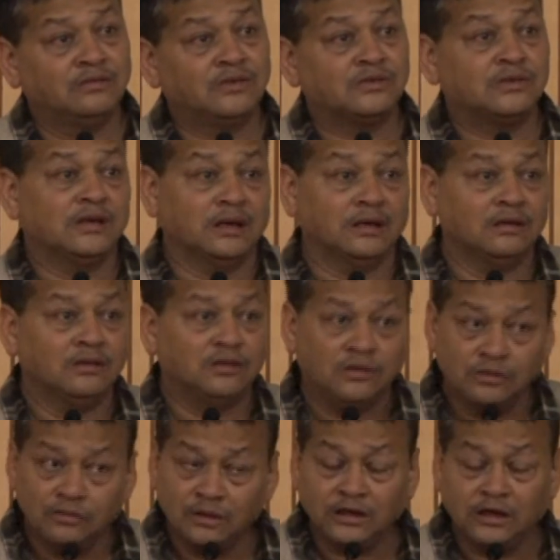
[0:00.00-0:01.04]
which
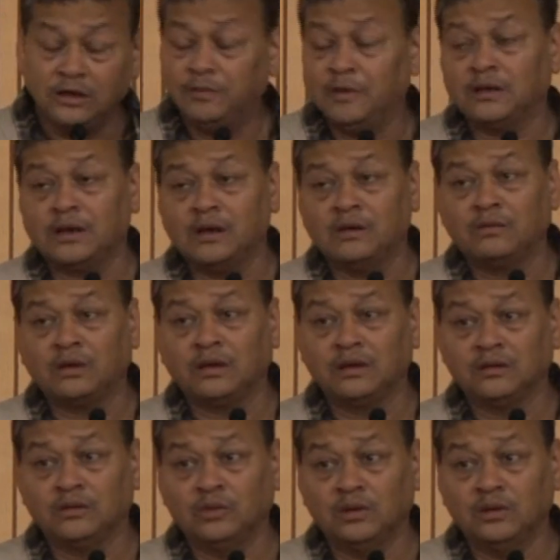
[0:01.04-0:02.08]
you will keep encountering
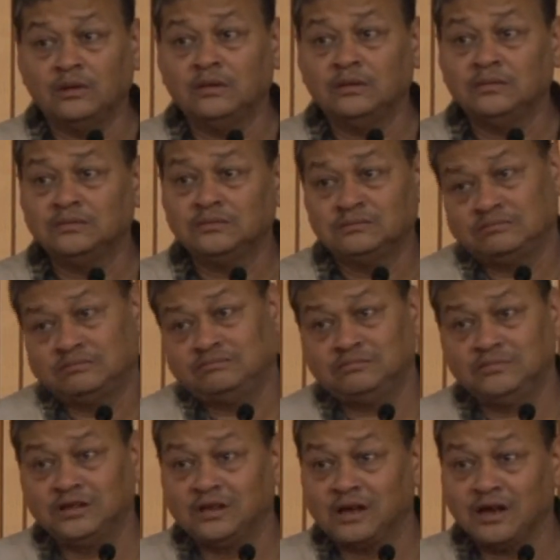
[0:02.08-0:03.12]
in the world,
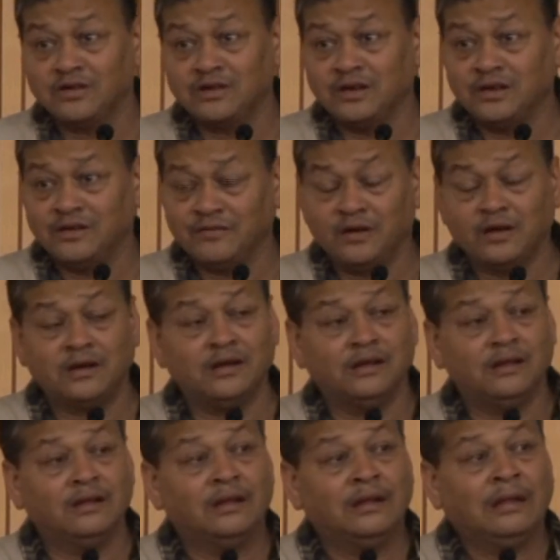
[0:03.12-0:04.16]
in the country, definitely.